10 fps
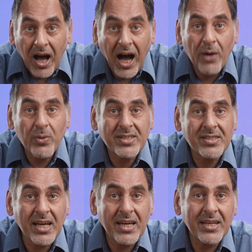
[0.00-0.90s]
I was
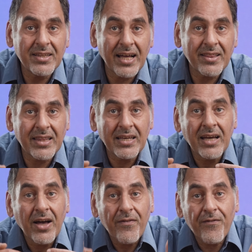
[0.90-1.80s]
saying that the
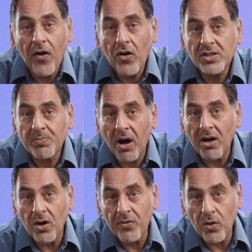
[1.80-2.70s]
first
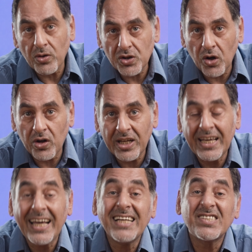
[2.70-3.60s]
part of your
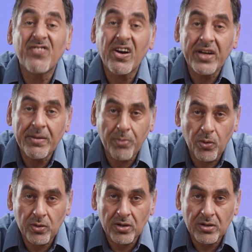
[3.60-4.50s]
journey is very
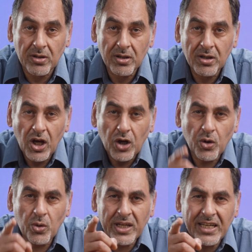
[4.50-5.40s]
important.
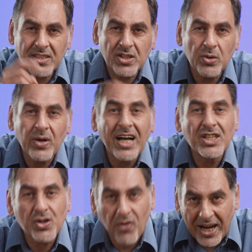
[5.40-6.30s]
You need to
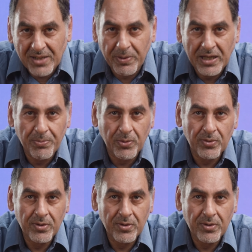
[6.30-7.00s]
attract people,